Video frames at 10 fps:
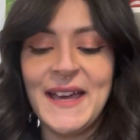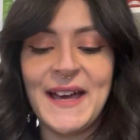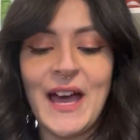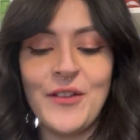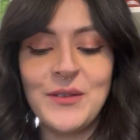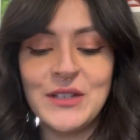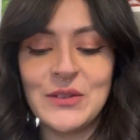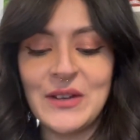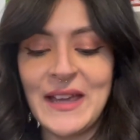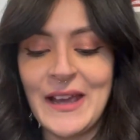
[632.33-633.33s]
I've been
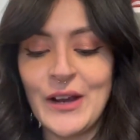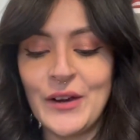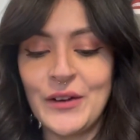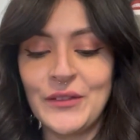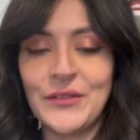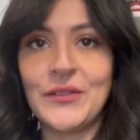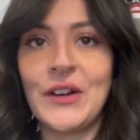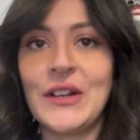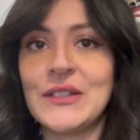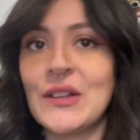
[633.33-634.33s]
doing hair for
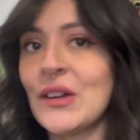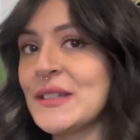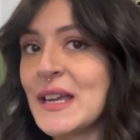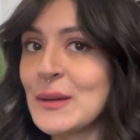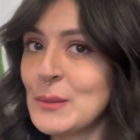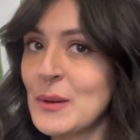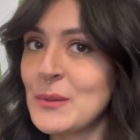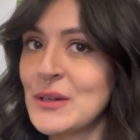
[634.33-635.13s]
as long as I can remember,